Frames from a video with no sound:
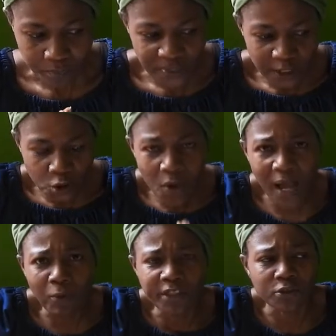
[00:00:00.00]
So
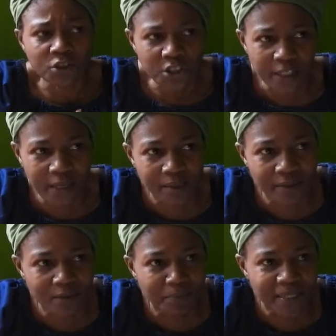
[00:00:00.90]
I wanted to share a
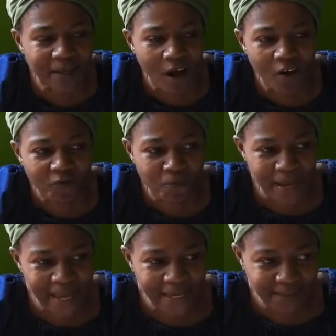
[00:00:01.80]
little bit of
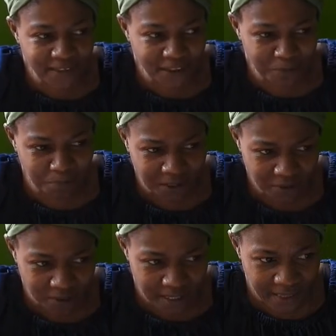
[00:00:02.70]
my
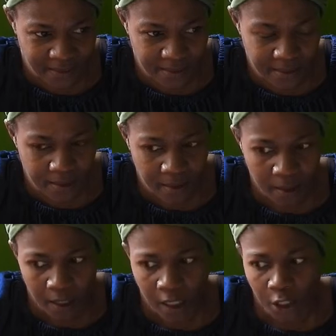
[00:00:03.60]
experience,
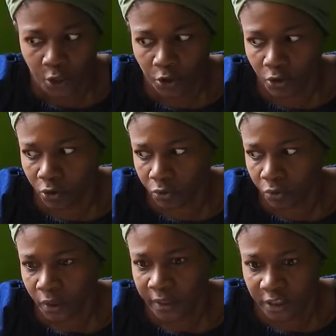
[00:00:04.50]

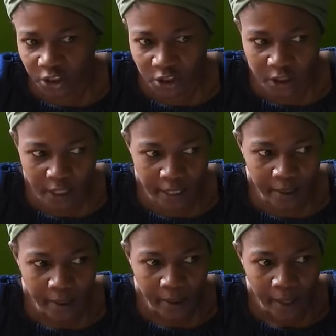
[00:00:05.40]
this
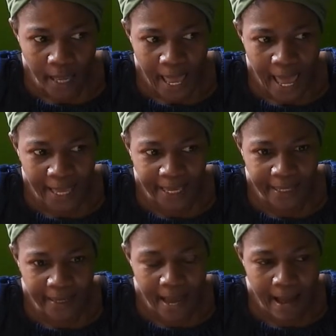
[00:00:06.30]
year,
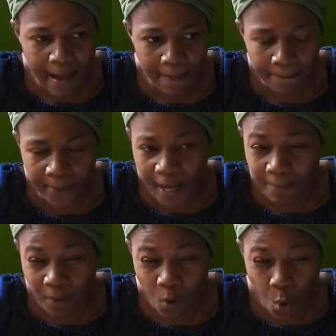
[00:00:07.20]
and
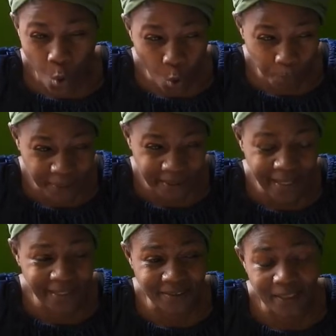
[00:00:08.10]
I'm hoping
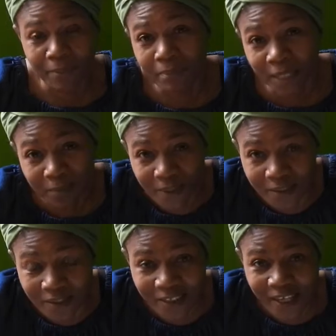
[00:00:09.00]
that
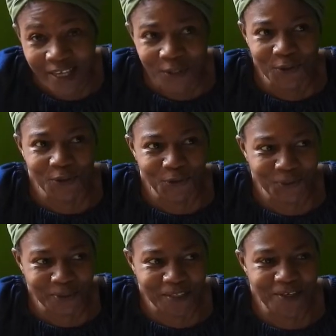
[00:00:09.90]
maybe,
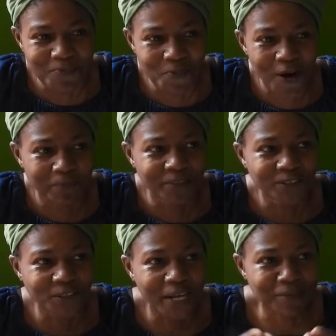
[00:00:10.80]

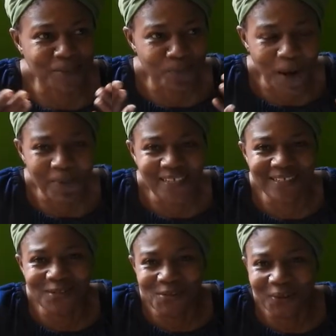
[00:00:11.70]
you guys probably
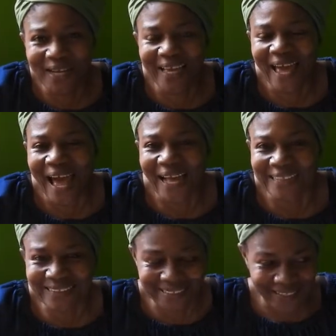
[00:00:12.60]
can look
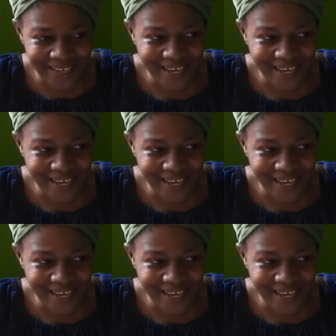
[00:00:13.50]
at,